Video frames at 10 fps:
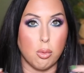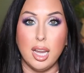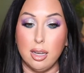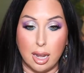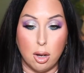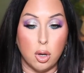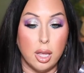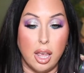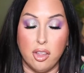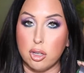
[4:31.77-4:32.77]
Right now,
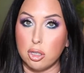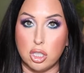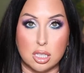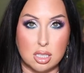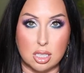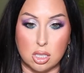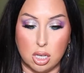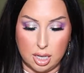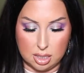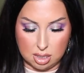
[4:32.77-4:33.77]
they're just as
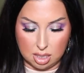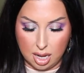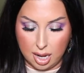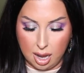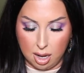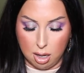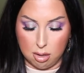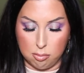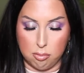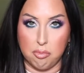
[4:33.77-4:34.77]
good as the day I
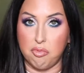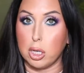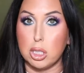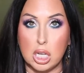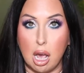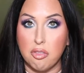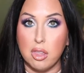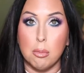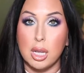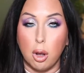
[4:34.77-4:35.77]
first got
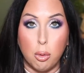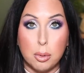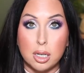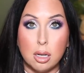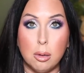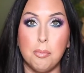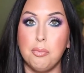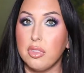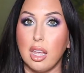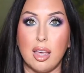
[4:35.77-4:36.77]
them and opened
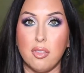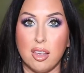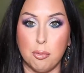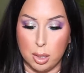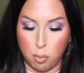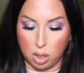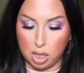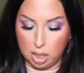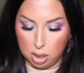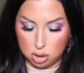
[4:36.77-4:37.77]
them, and they've been
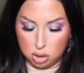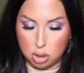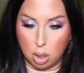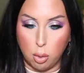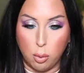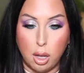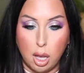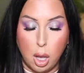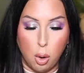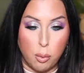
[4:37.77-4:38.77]
working so
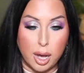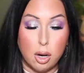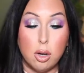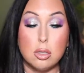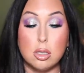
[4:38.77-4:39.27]
well.